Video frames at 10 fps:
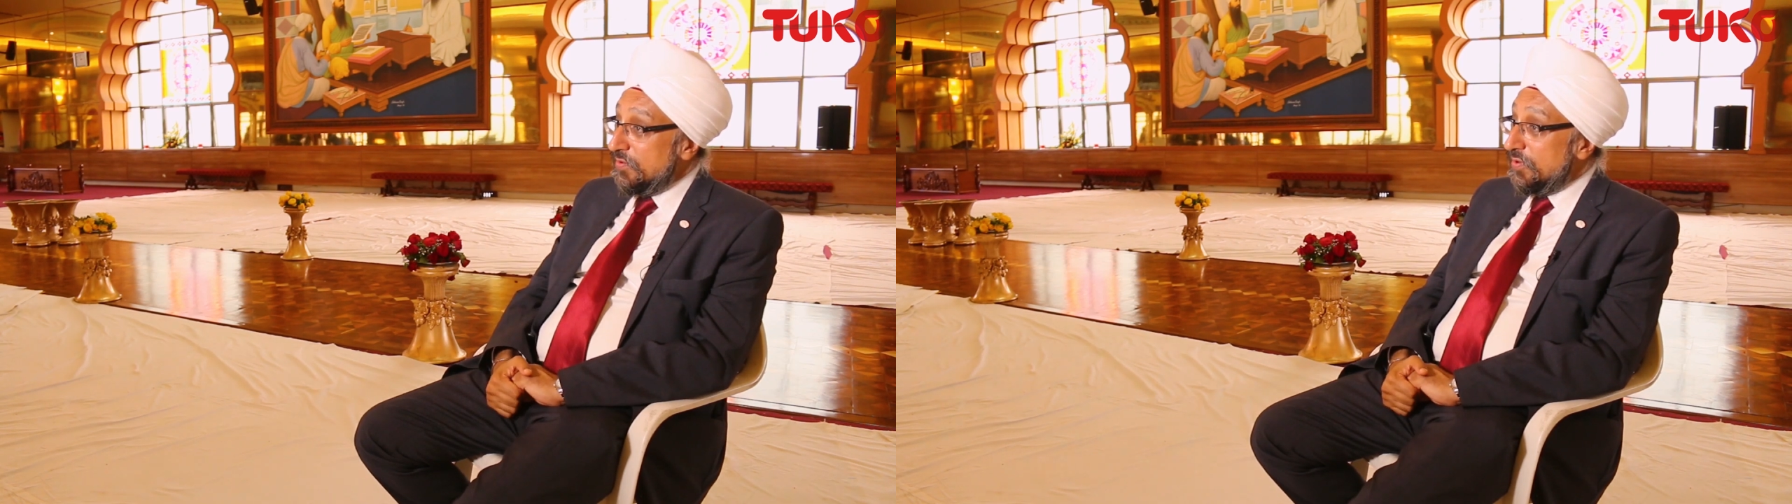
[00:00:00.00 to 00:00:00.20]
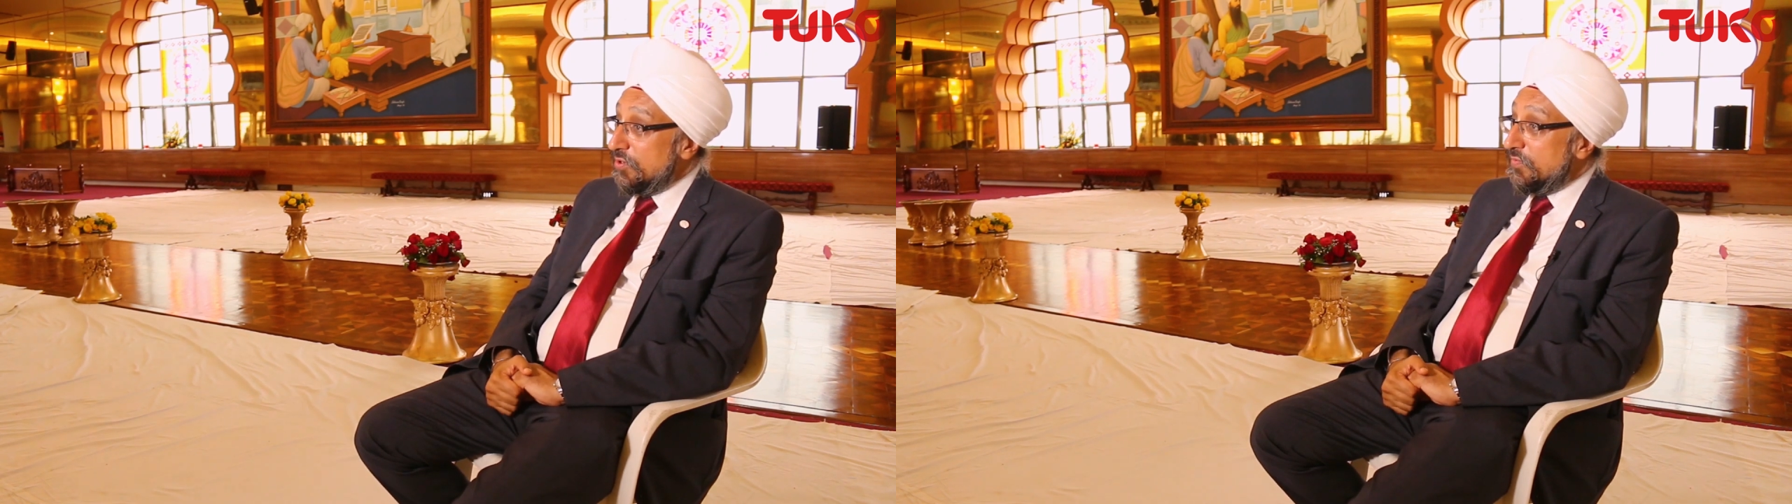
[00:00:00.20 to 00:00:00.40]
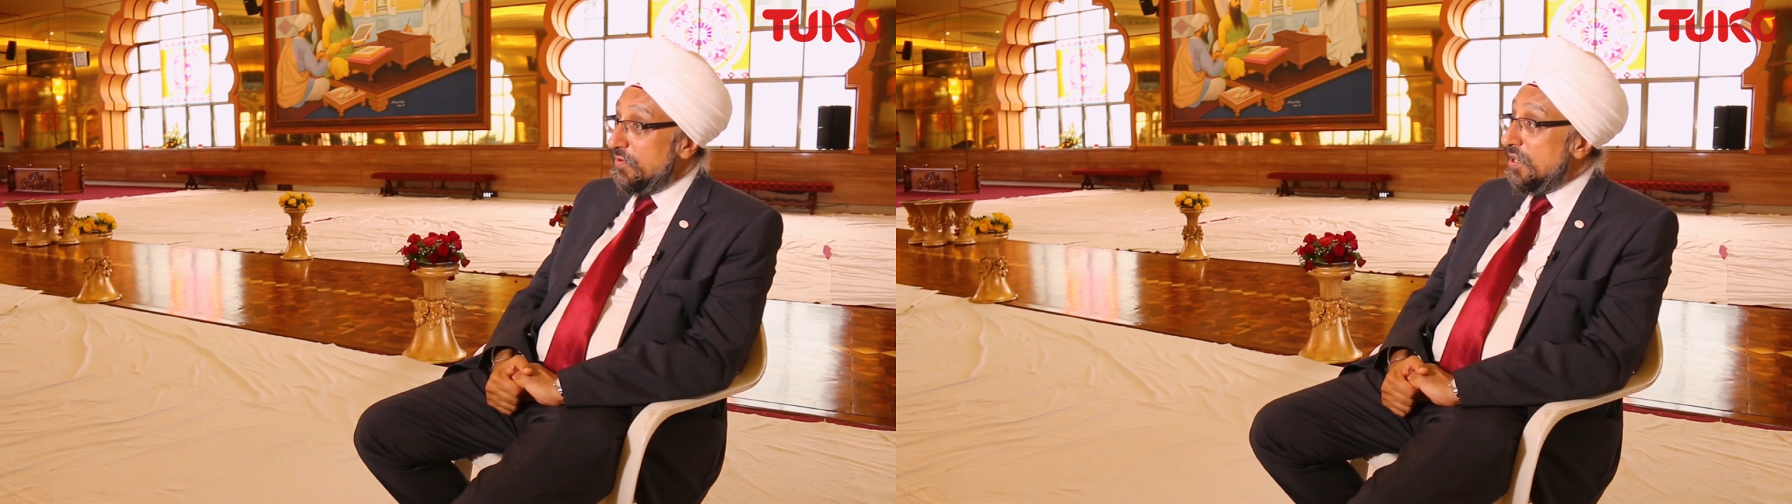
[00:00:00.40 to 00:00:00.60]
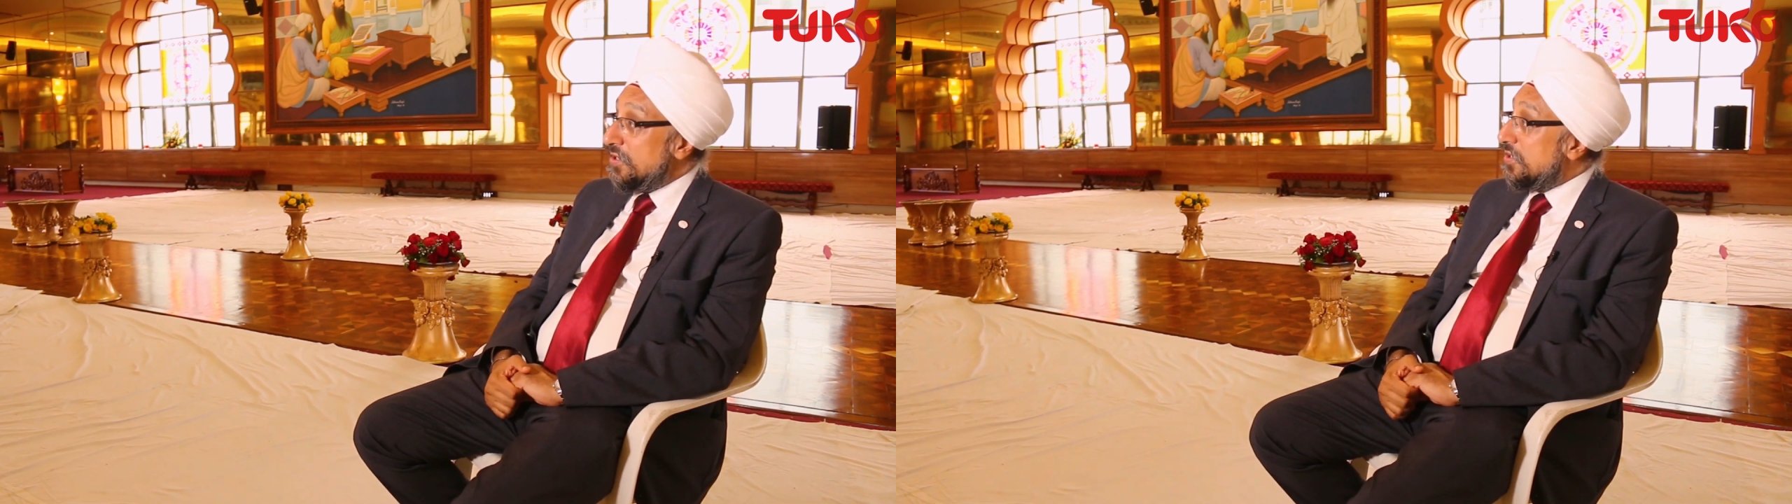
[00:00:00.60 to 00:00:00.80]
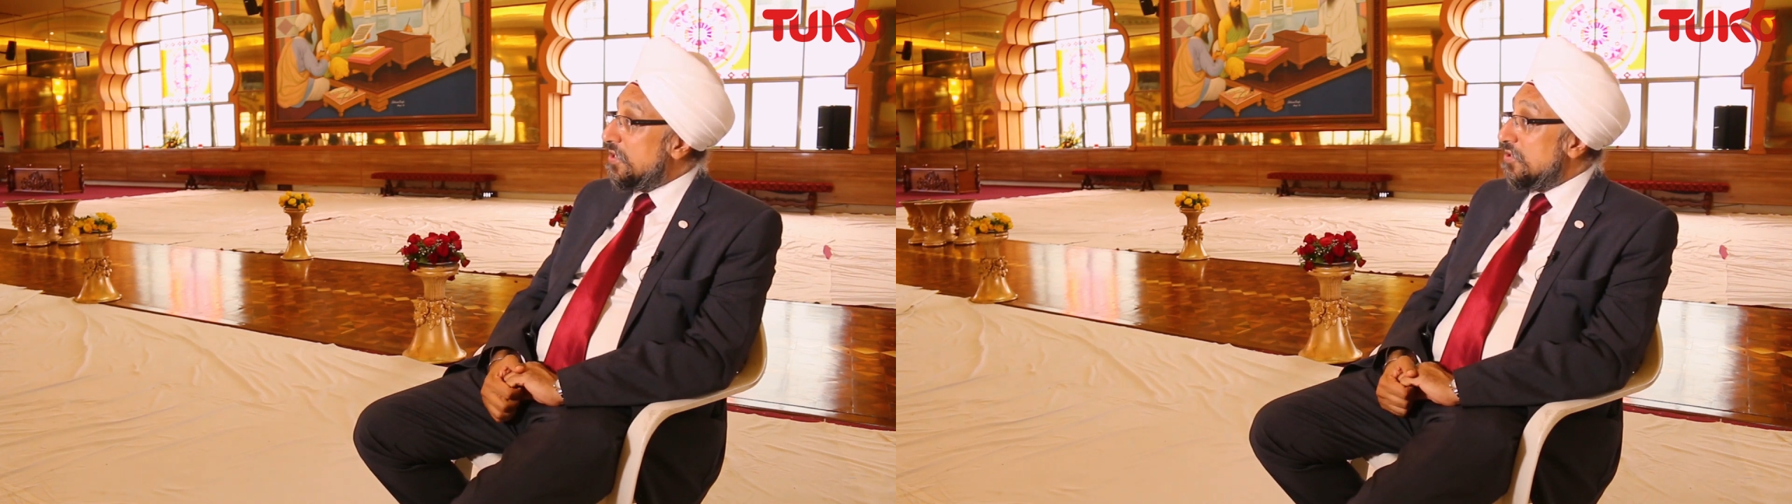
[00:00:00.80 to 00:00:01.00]
where over
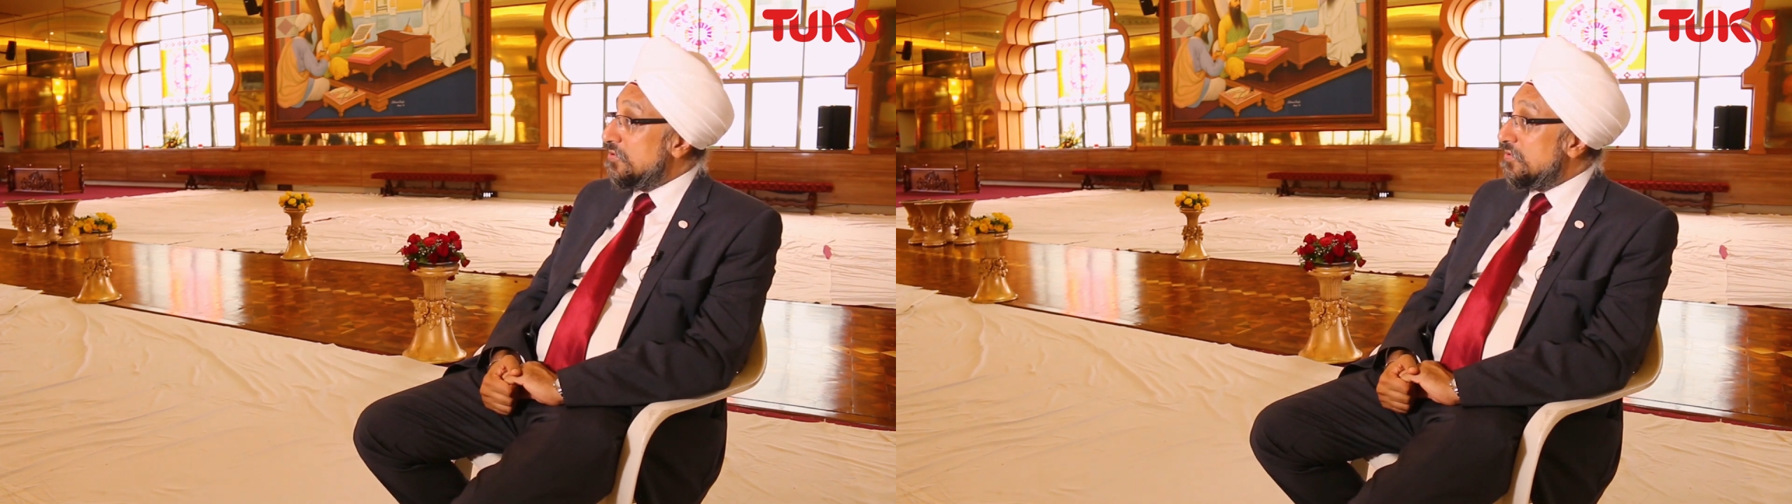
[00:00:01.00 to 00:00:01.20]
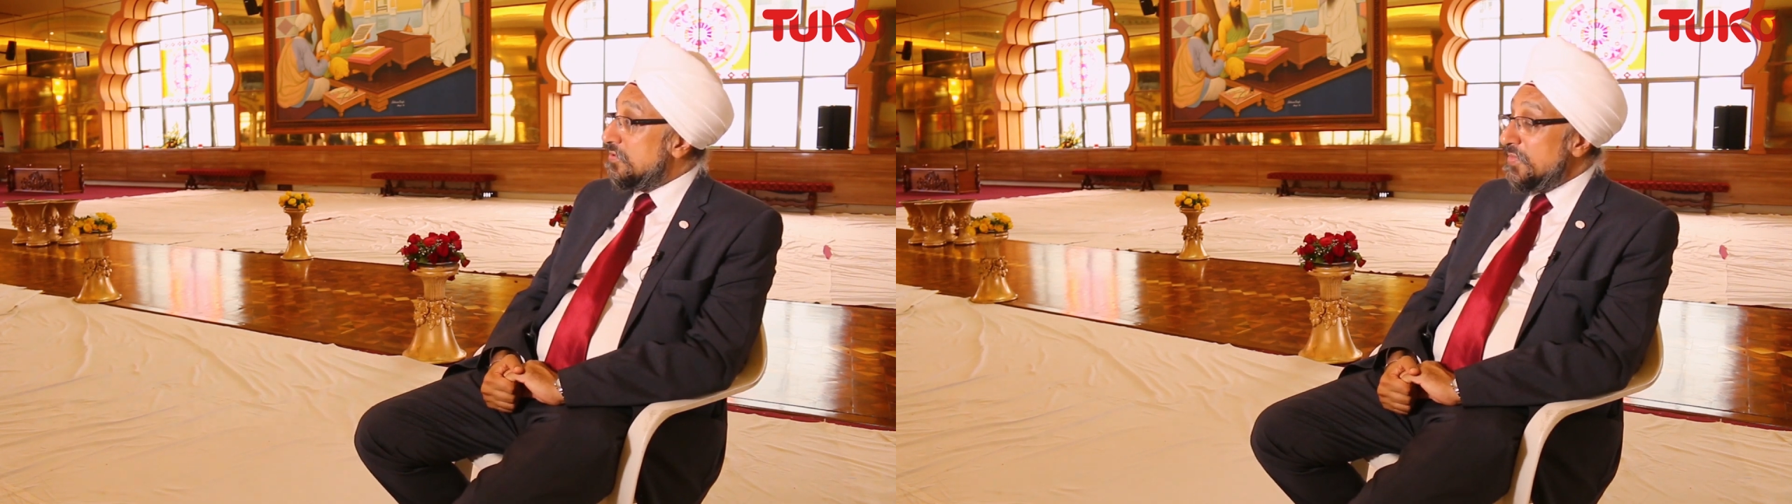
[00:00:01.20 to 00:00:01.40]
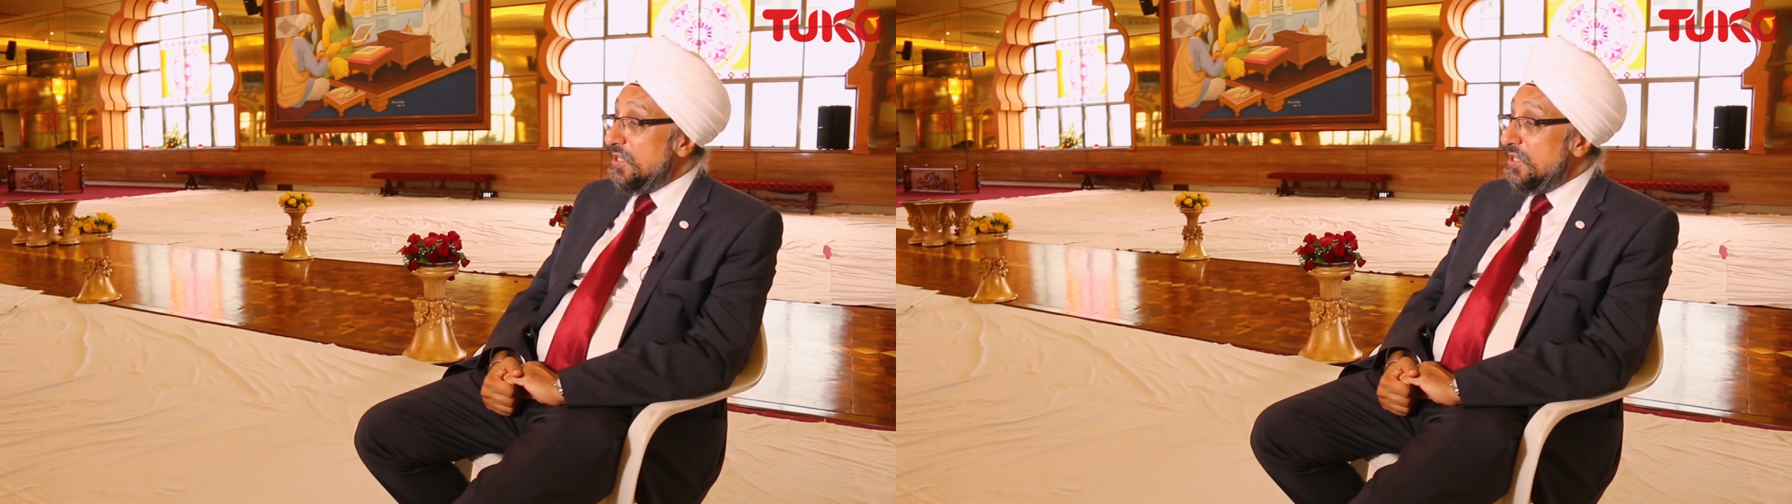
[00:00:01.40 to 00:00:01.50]
100,000